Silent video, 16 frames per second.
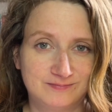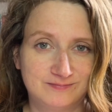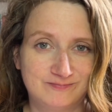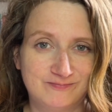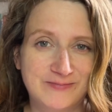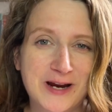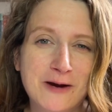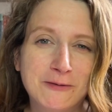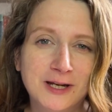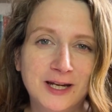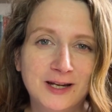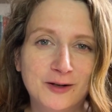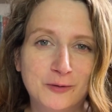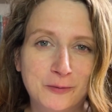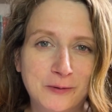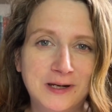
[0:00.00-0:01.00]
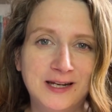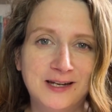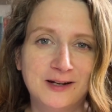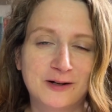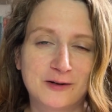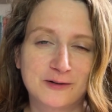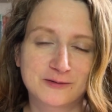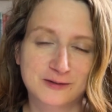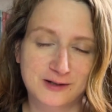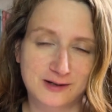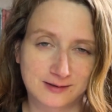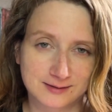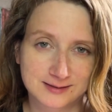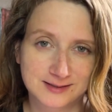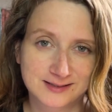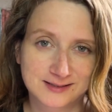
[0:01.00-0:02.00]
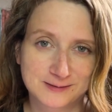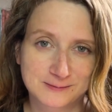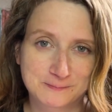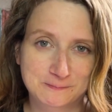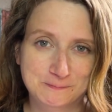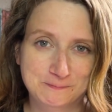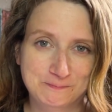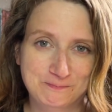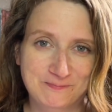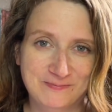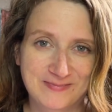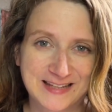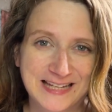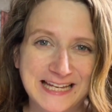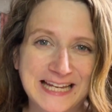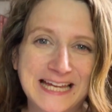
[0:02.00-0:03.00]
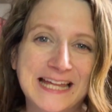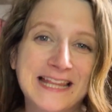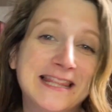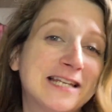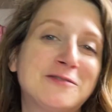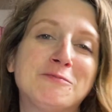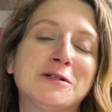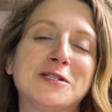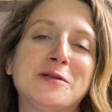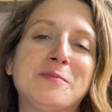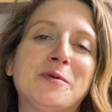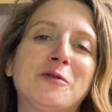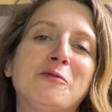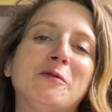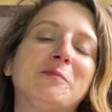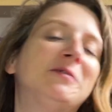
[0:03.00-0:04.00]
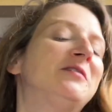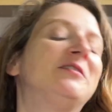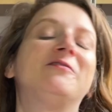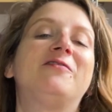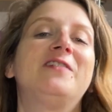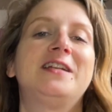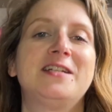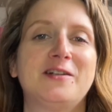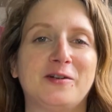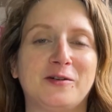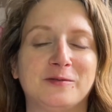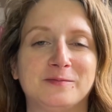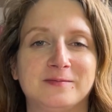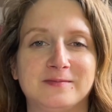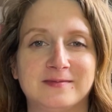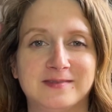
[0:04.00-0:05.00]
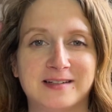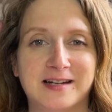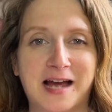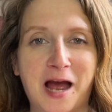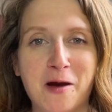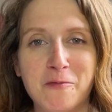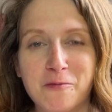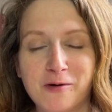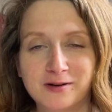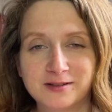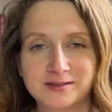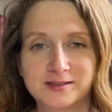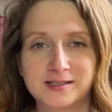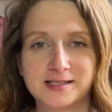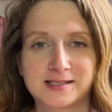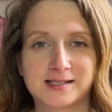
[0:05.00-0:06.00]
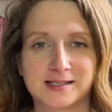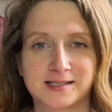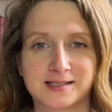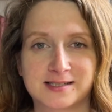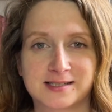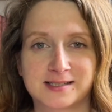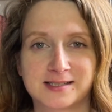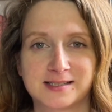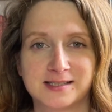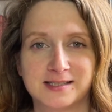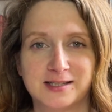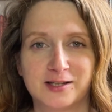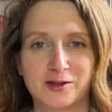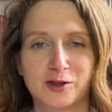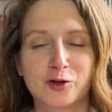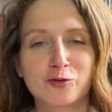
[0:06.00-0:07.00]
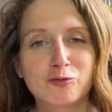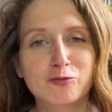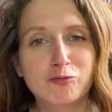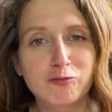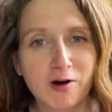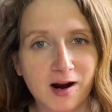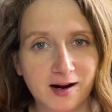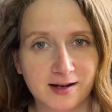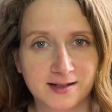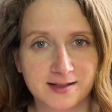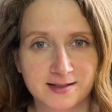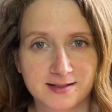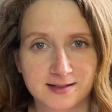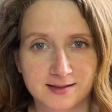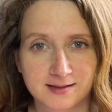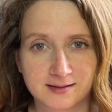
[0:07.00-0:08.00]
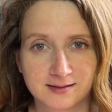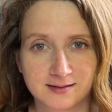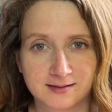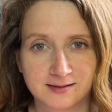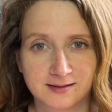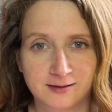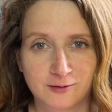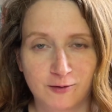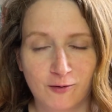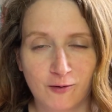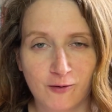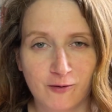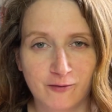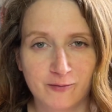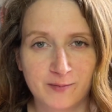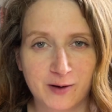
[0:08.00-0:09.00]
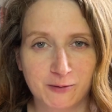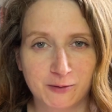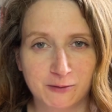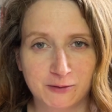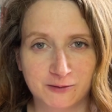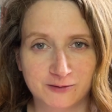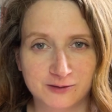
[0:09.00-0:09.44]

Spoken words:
Mary Queen of Scots. In this Once Upon a Woman video, I want to discuss the rise of Mary Queen of